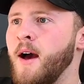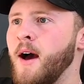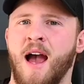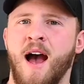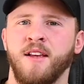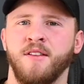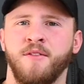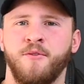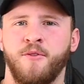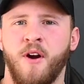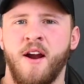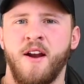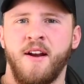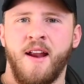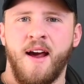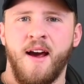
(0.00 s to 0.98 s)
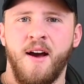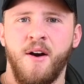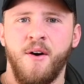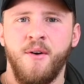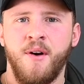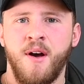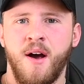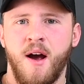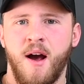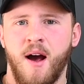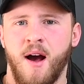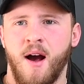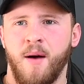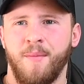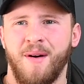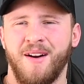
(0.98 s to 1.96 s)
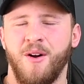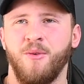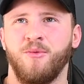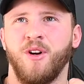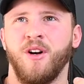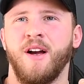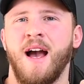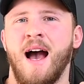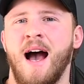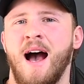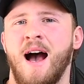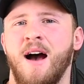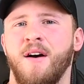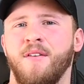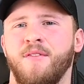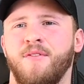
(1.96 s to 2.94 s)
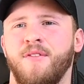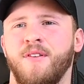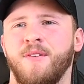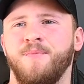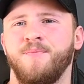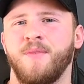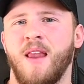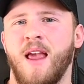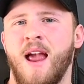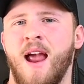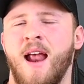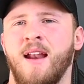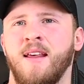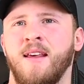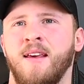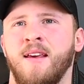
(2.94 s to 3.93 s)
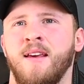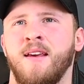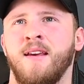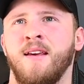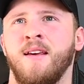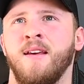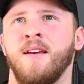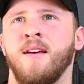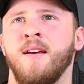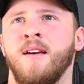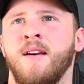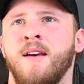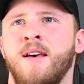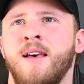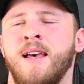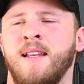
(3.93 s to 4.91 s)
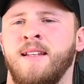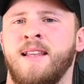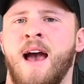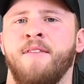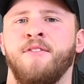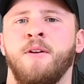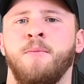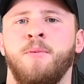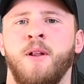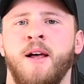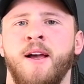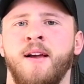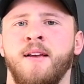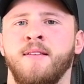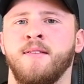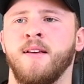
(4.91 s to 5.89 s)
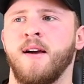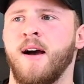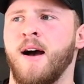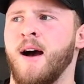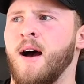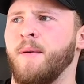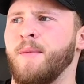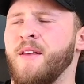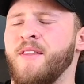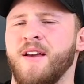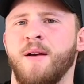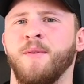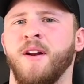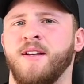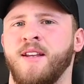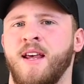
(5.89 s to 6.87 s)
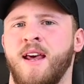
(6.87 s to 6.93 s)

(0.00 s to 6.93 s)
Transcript: As of right now, um, I don't really have any indefinite plans. Um, I think I'm gonna